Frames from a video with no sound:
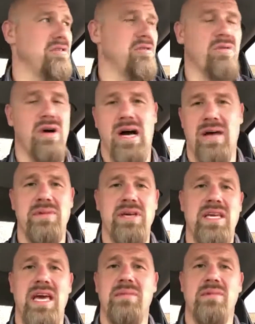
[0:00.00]
So I
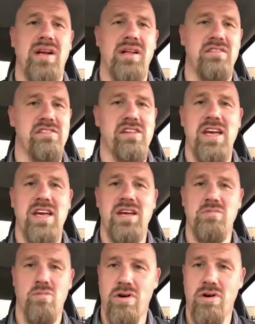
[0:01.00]
became an insane
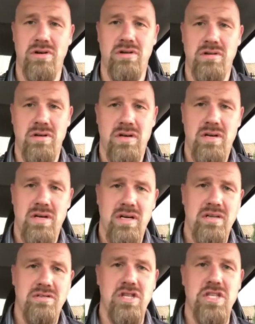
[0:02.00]
worker
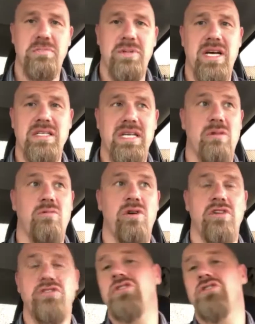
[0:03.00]
just because I
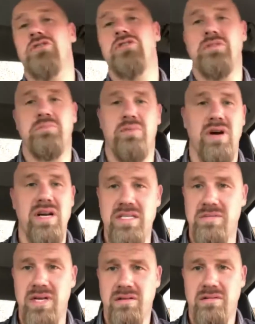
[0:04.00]
wanted you to praise
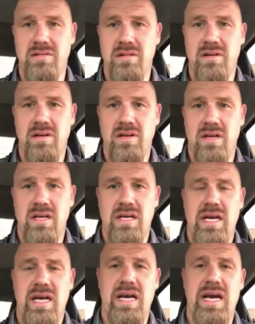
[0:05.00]
me.
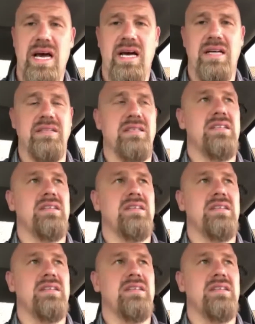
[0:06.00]
And